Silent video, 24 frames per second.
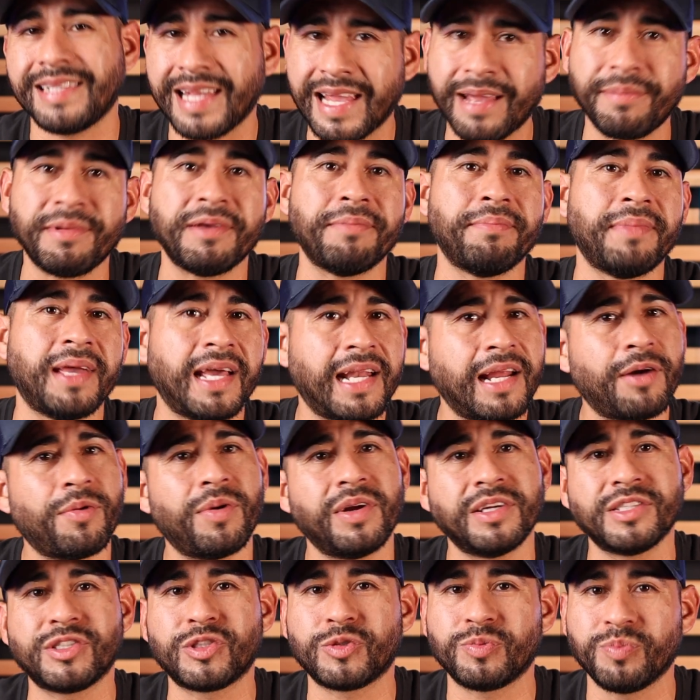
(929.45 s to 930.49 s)
damn it, man, I
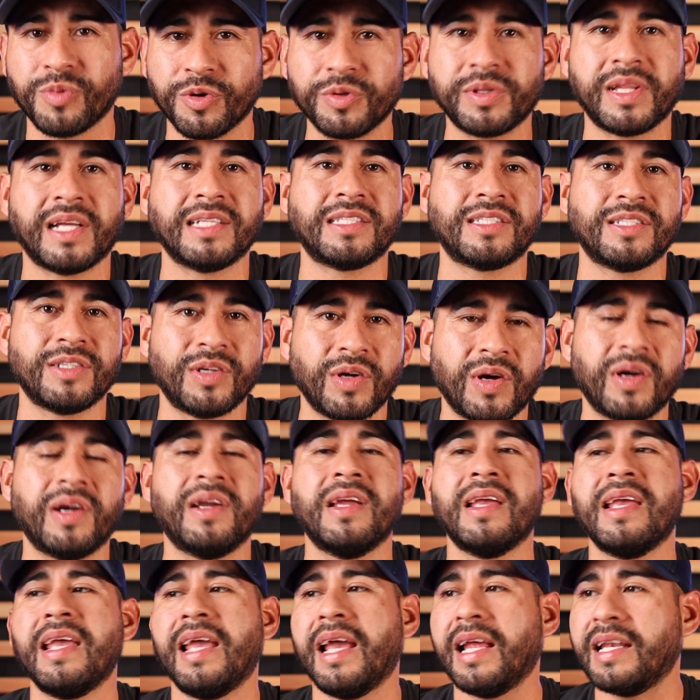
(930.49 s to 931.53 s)
want to smoke that cigar,